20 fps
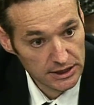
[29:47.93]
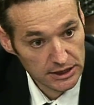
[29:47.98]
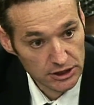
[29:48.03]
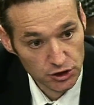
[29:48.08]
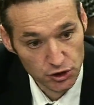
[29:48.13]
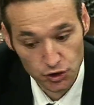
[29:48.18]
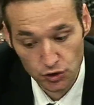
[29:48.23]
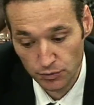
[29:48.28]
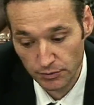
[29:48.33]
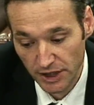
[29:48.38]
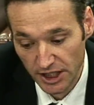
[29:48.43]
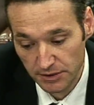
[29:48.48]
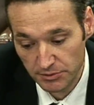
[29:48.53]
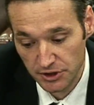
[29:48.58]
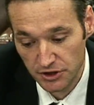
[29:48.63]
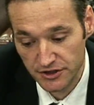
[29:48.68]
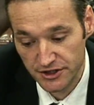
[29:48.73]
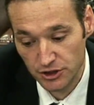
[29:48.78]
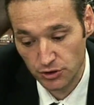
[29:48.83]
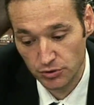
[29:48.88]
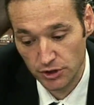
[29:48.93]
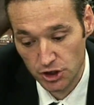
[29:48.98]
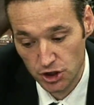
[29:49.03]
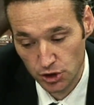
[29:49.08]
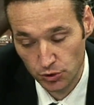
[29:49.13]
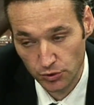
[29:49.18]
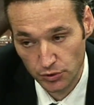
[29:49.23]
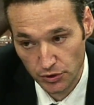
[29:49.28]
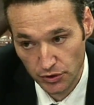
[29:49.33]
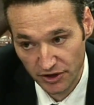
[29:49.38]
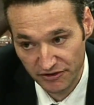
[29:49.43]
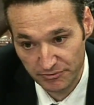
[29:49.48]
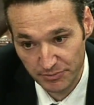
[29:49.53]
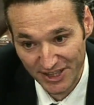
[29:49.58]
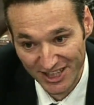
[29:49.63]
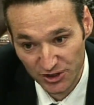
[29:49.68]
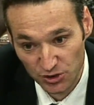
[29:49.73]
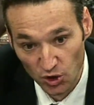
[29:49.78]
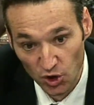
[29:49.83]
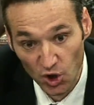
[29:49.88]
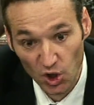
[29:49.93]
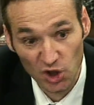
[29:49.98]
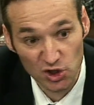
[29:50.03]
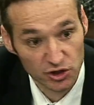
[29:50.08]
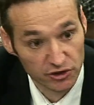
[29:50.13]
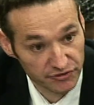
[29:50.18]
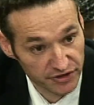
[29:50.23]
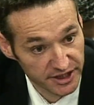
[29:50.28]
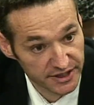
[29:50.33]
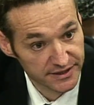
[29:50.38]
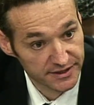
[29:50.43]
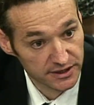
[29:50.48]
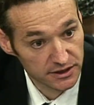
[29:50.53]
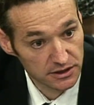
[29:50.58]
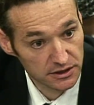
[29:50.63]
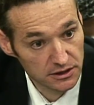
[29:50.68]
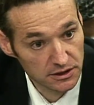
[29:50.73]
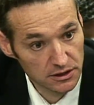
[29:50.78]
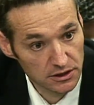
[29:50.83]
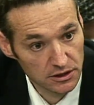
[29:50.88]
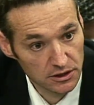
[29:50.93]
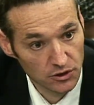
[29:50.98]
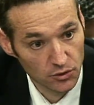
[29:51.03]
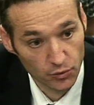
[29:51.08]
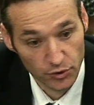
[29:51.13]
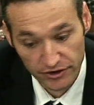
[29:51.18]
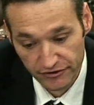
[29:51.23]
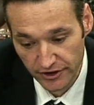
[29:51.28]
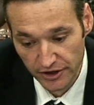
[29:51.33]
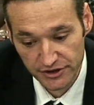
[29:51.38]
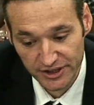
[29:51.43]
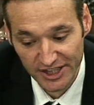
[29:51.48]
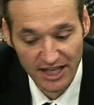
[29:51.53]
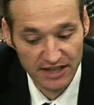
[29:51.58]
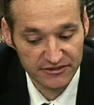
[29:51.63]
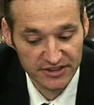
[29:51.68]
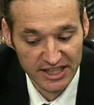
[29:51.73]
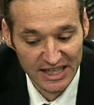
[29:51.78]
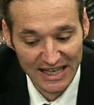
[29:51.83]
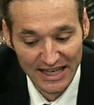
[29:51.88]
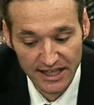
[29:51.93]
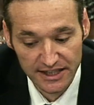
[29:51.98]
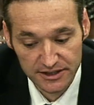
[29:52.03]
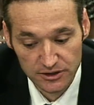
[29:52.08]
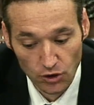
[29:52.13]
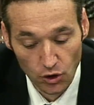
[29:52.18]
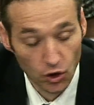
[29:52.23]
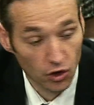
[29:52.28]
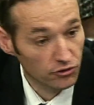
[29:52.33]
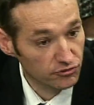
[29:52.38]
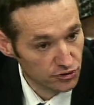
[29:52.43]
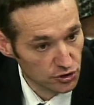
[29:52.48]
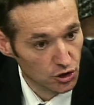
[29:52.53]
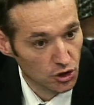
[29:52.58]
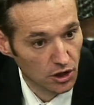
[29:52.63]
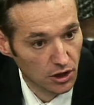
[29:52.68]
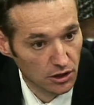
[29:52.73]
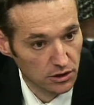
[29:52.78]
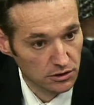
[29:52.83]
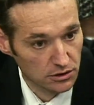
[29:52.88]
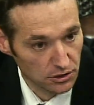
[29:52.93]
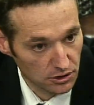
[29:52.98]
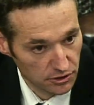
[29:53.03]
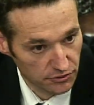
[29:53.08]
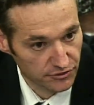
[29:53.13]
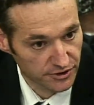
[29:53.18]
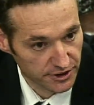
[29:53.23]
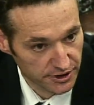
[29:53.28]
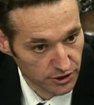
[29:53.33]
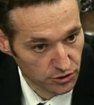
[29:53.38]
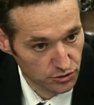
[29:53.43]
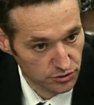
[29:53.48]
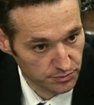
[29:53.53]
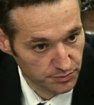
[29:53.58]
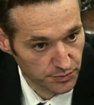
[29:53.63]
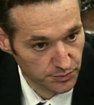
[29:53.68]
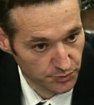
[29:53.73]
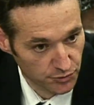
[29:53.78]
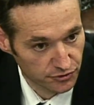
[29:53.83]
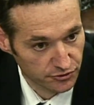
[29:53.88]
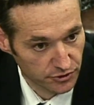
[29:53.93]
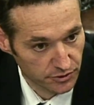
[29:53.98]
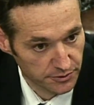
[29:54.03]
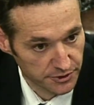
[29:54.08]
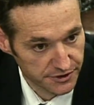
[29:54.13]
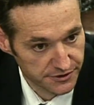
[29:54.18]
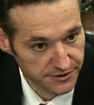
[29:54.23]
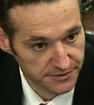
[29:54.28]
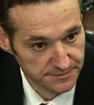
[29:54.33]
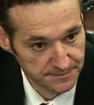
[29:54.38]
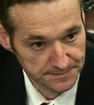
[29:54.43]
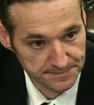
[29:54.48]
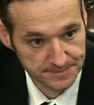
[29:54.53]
you may be in a situation where you have paid a lot of it without having had overall a very good performance.